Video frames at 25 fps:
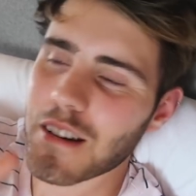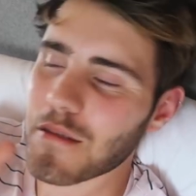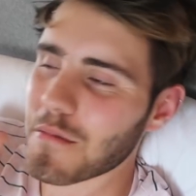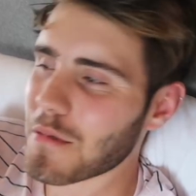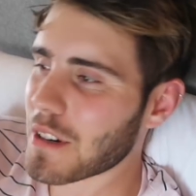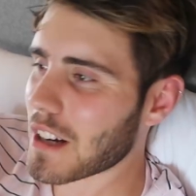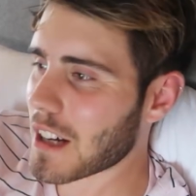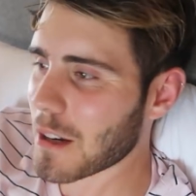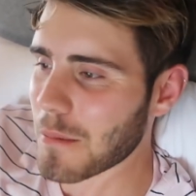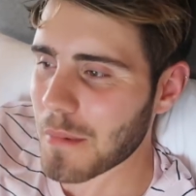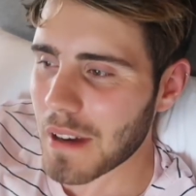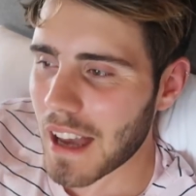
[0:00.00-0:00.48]

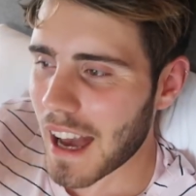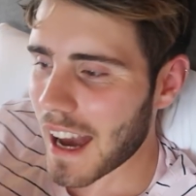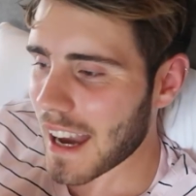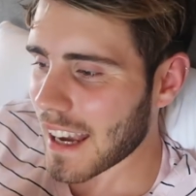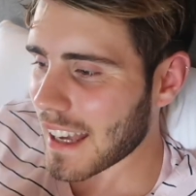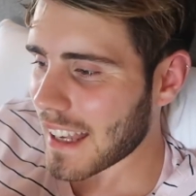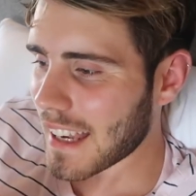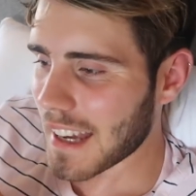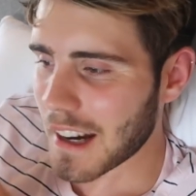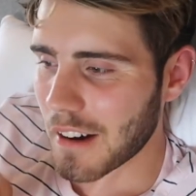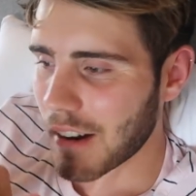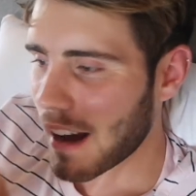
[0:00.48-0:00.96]
We're going to be
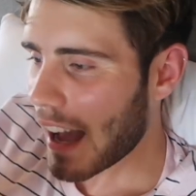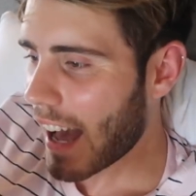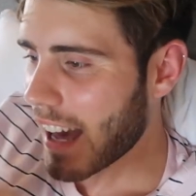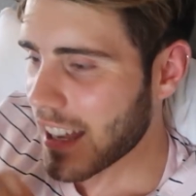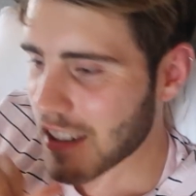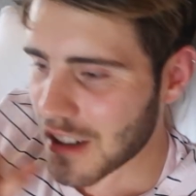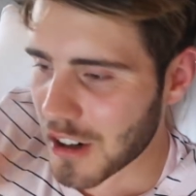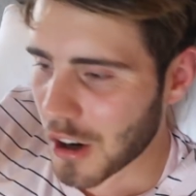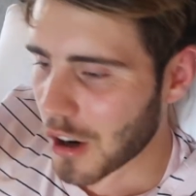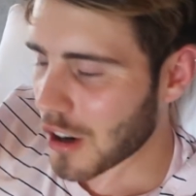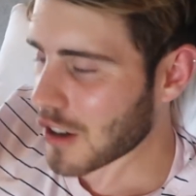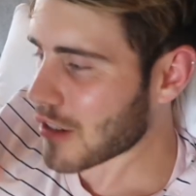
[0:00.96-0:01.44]
hanging out ad
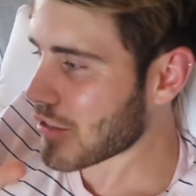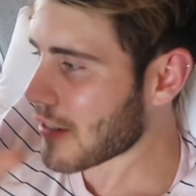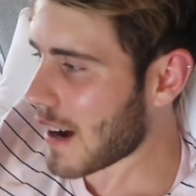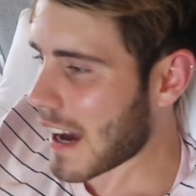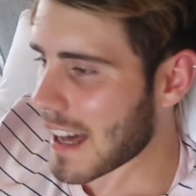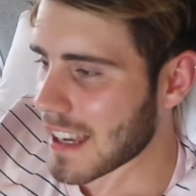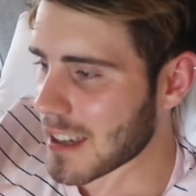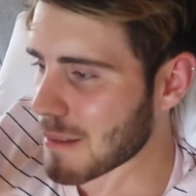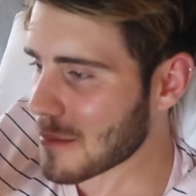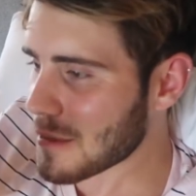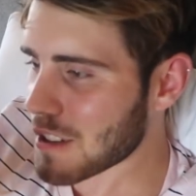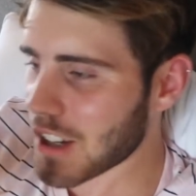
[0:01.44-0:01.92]
hoc,
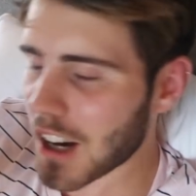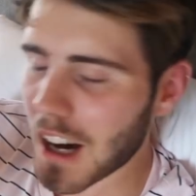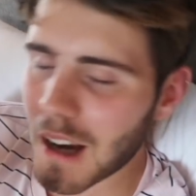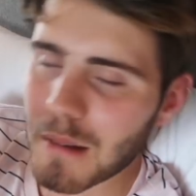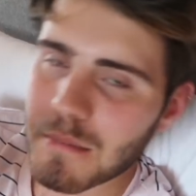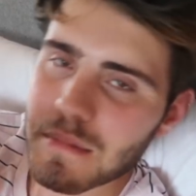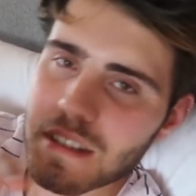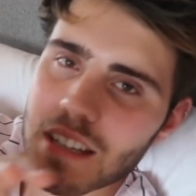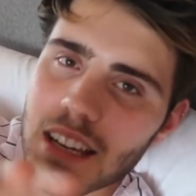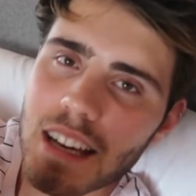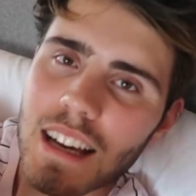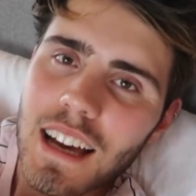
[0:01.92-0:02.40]
random
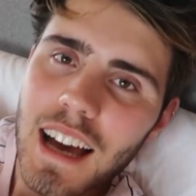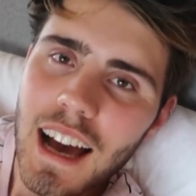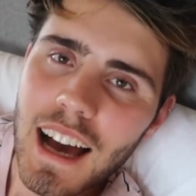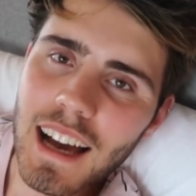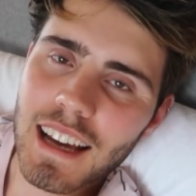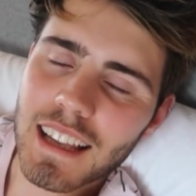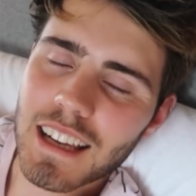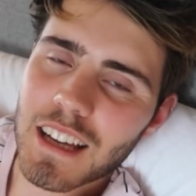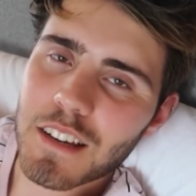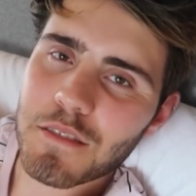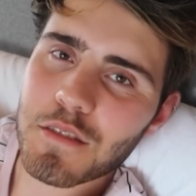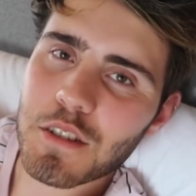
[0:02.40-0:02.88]
times,
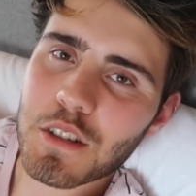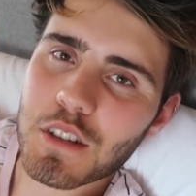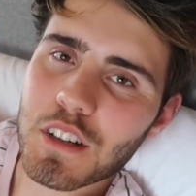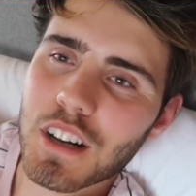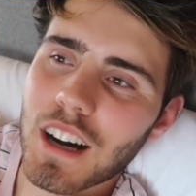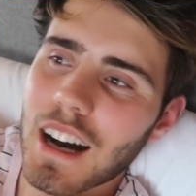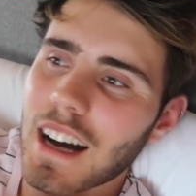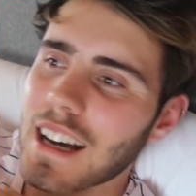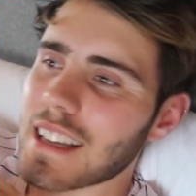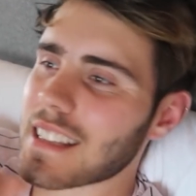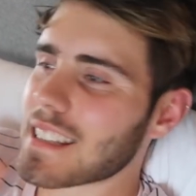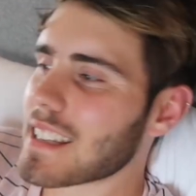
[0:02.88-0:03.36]
hanging out with you
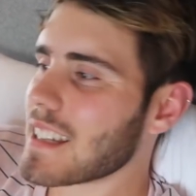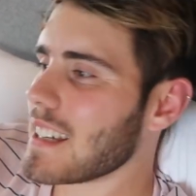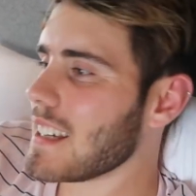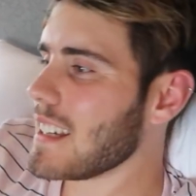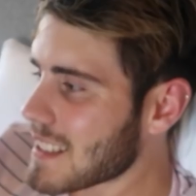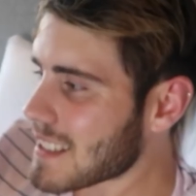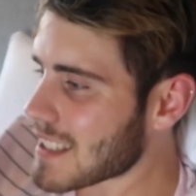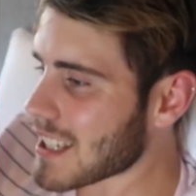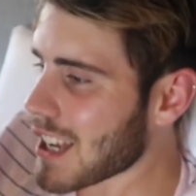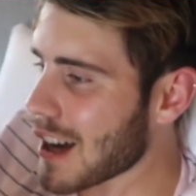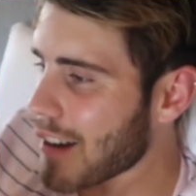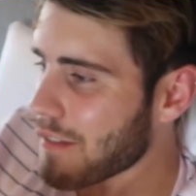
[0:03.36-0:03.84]
guys,
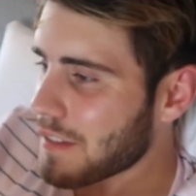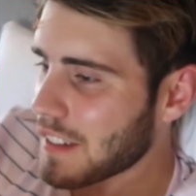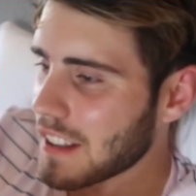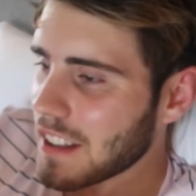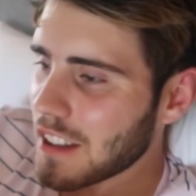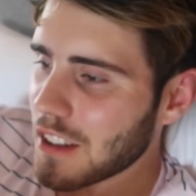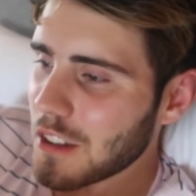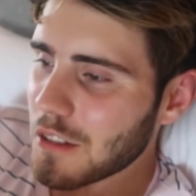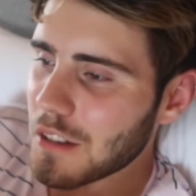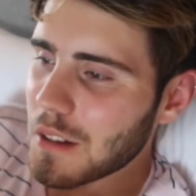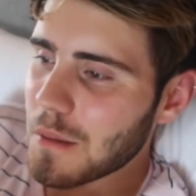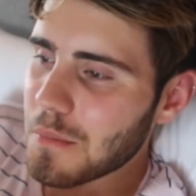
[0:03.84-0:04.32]
serving
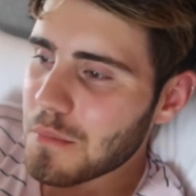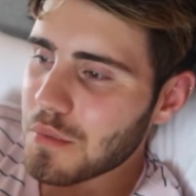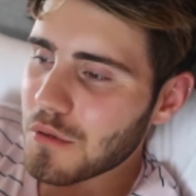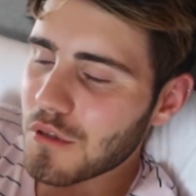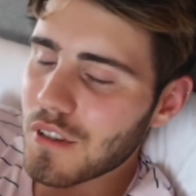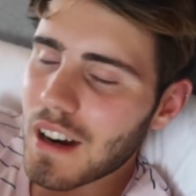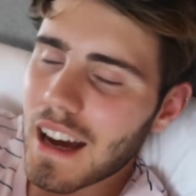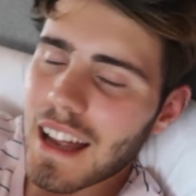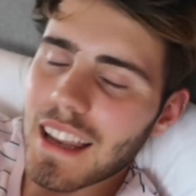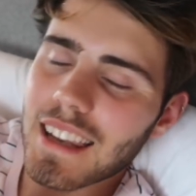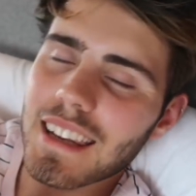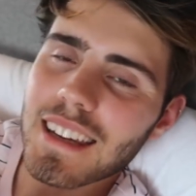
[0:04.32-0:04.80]
you the
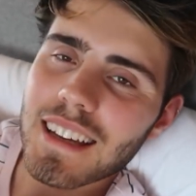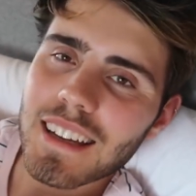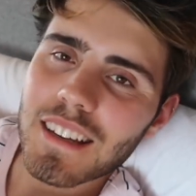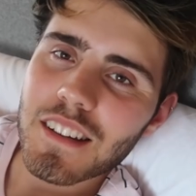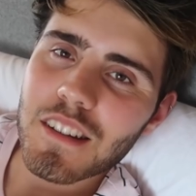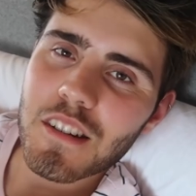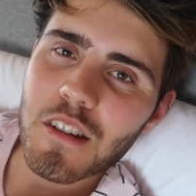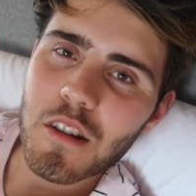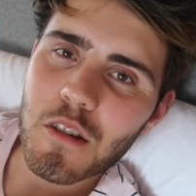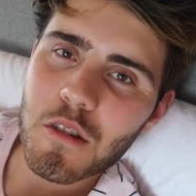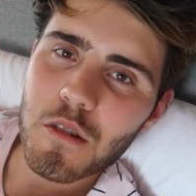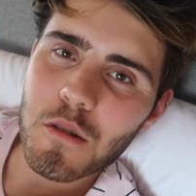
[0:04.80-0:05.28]
brand
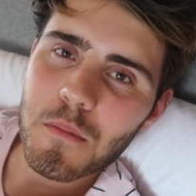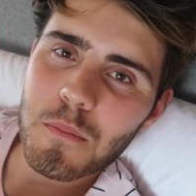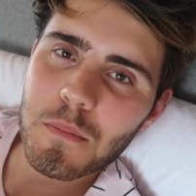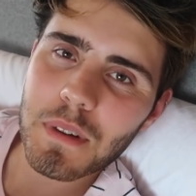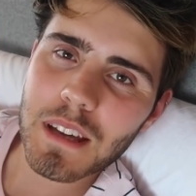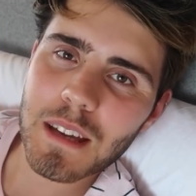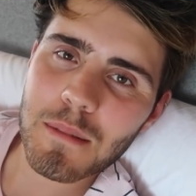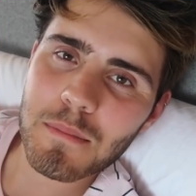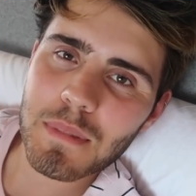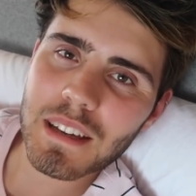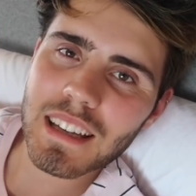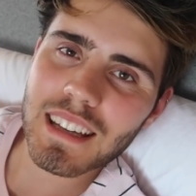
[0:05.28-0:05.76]
new
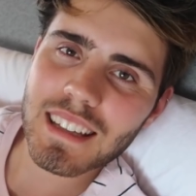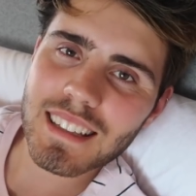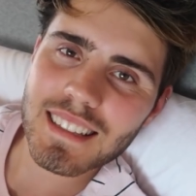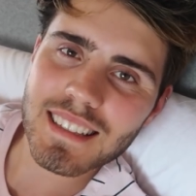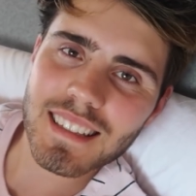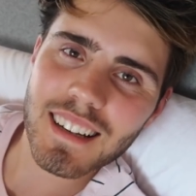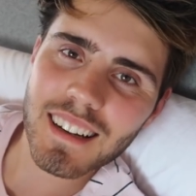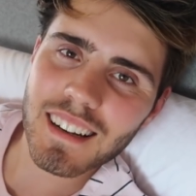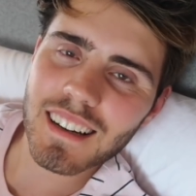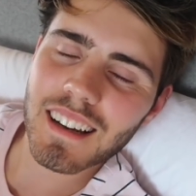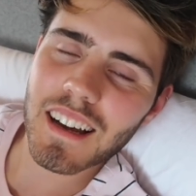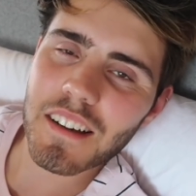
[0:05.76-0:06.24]
P B
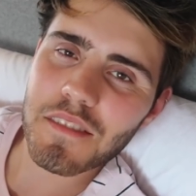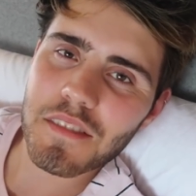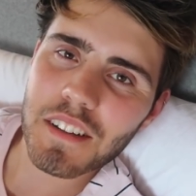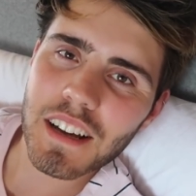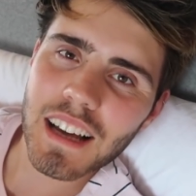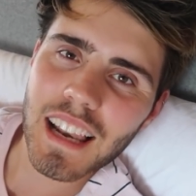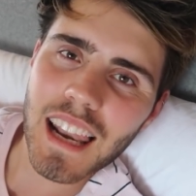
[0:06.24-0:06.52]
Suglife